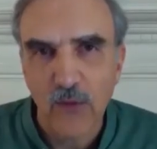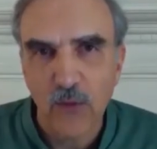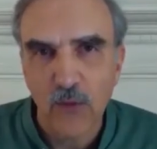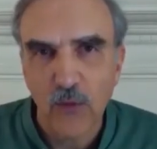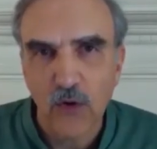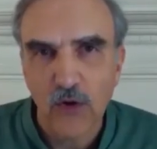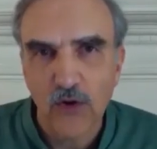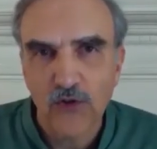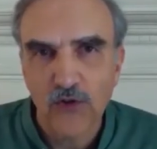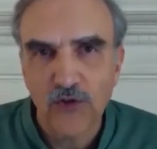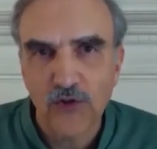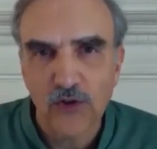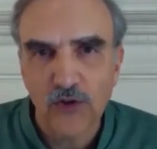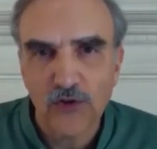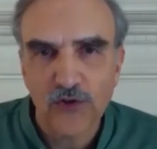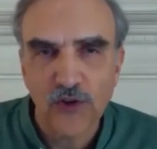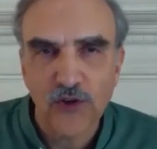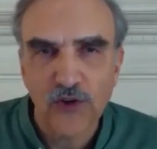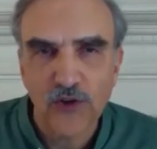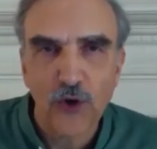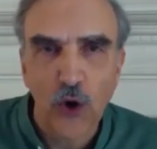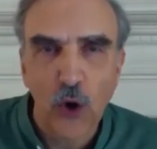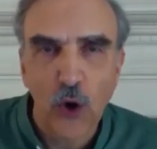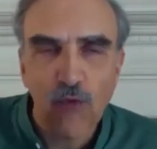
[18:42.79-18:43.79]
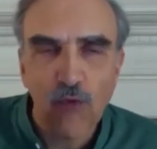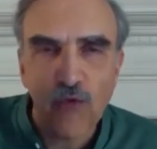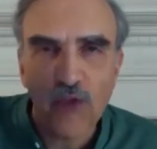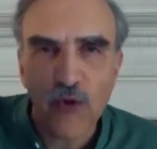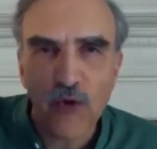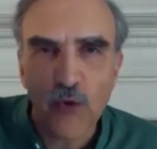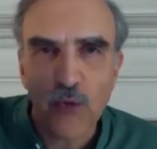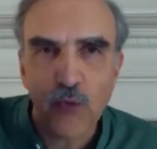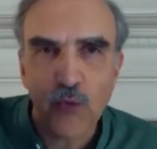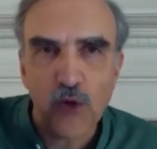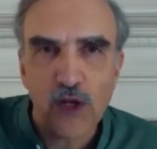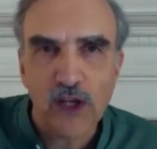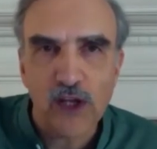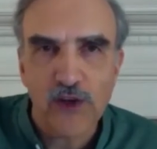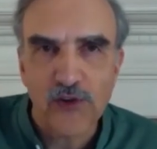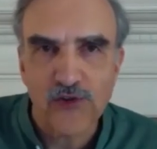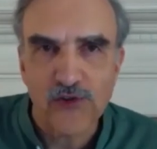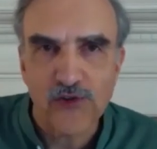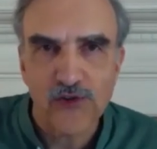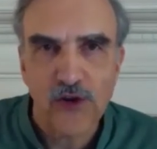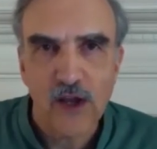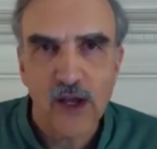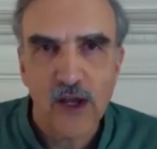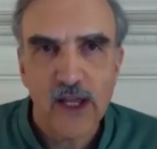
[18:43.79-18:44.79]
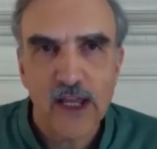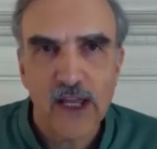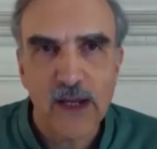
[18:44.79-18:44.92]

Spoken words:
was just over the ridge.